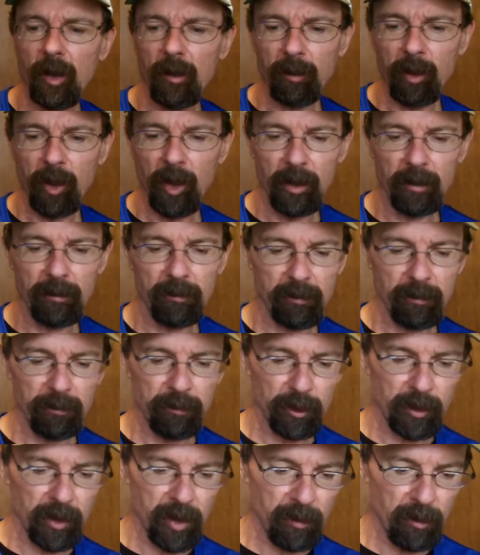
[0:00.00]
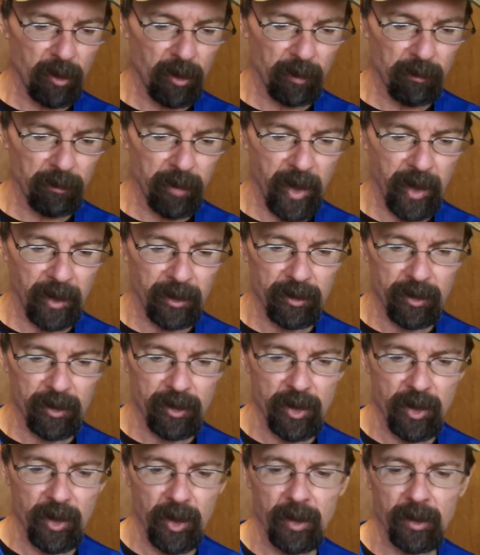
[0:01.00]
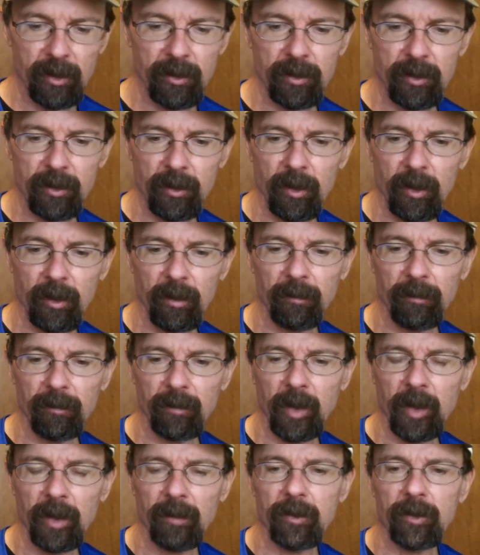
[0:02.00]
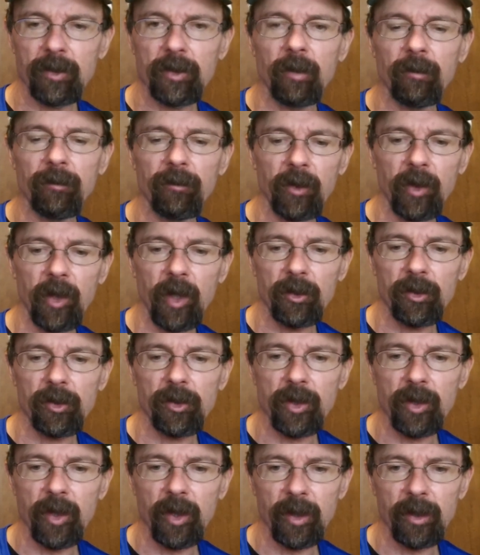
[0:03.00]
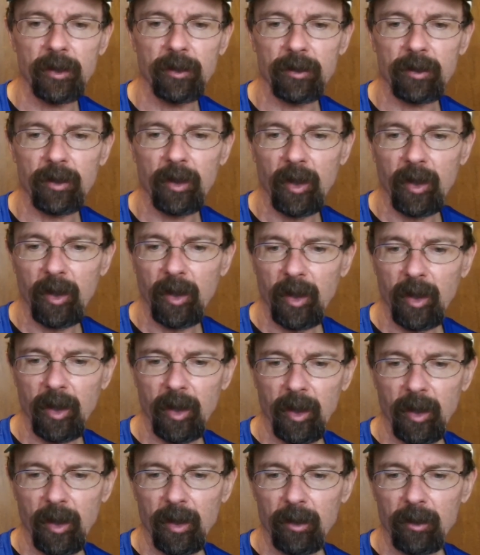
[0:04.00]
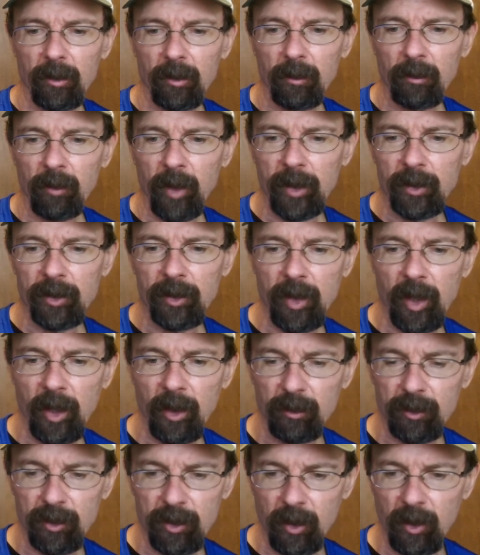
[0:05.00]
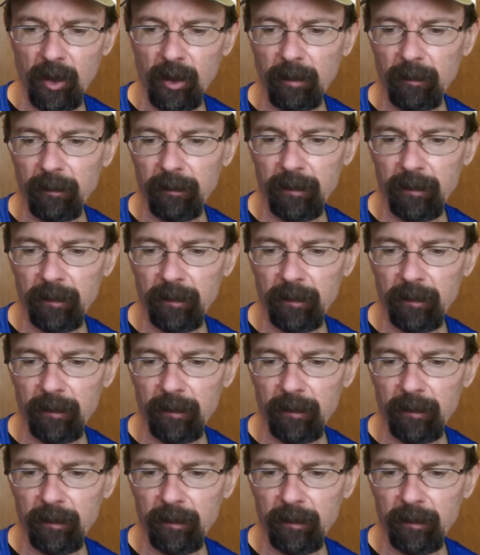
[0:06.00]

But put them on the backs of jigs, even some Finesse jigs. Rage tail chunk.